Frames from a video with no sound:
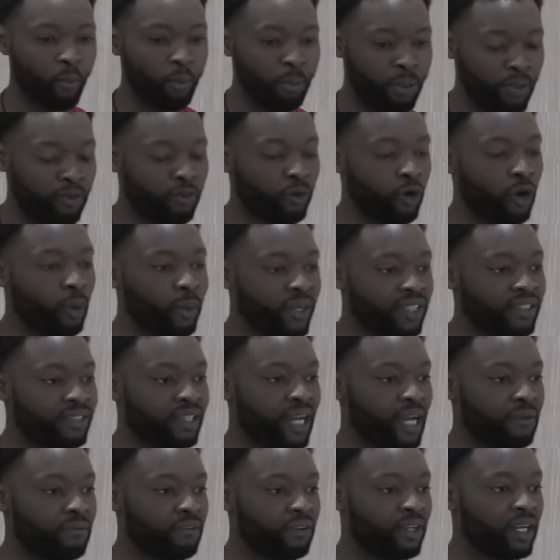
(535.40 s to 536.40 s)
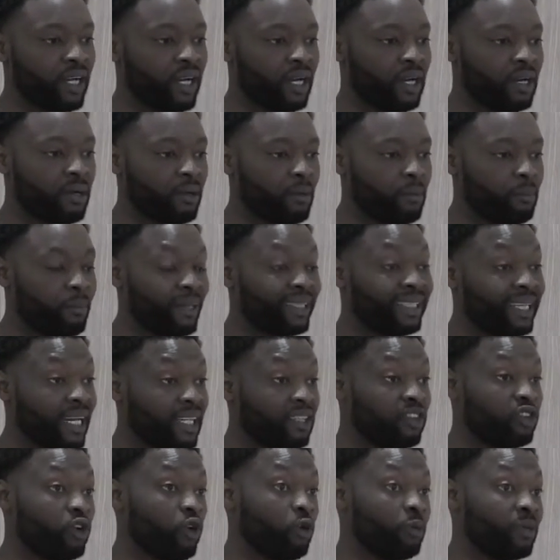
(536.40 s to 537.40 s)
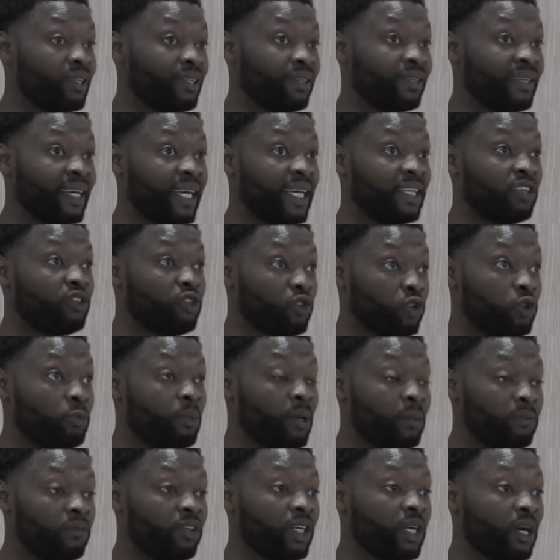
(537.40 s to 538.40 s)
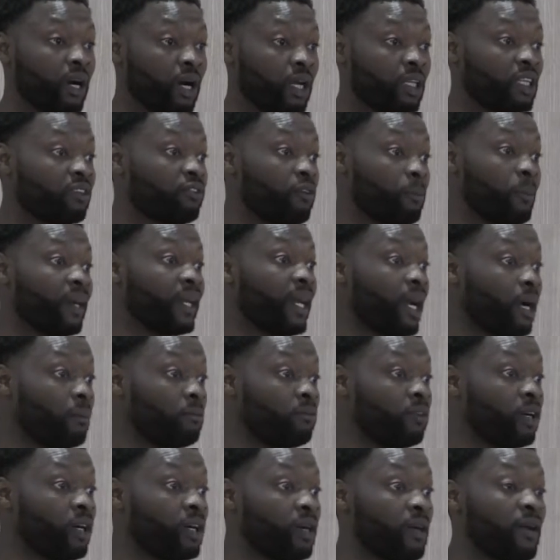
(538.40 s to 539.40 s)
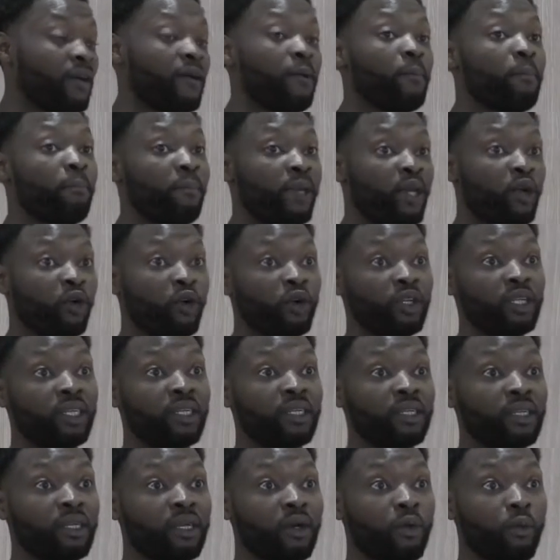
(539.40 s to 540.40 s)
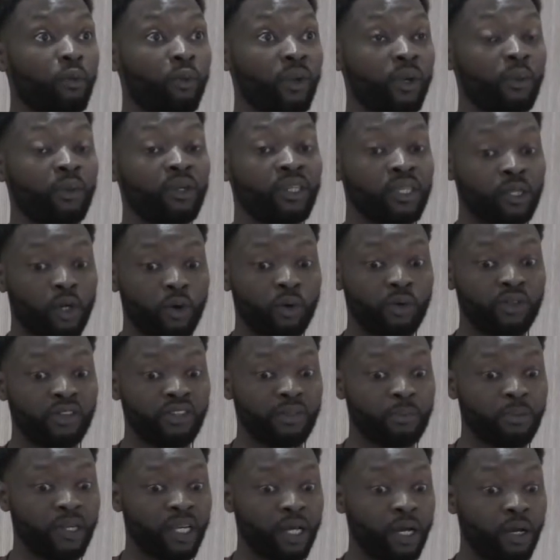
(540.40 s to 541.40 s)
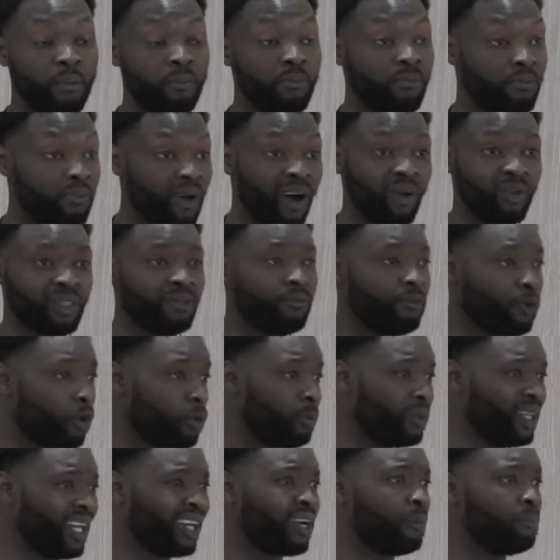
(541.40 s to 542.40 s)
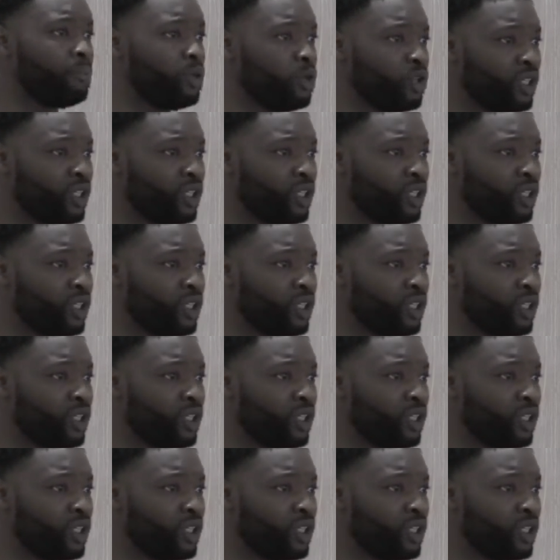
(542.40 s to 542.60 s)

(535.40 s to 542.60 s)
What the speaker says: before I went to Africa, my dad told me to take 2 memory cards for my camera, because we was going to be, I was filming like a